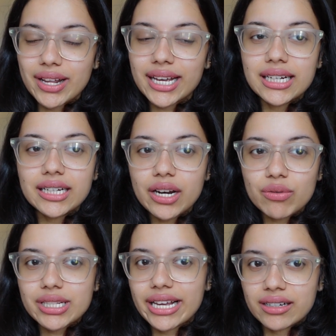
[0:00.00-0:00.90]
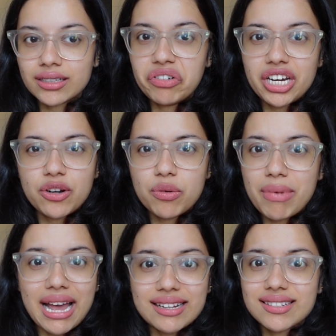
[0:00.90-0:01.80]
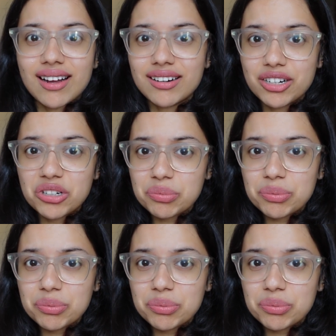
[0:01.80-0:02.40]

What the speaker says: Like, in India it was like 50 to max 100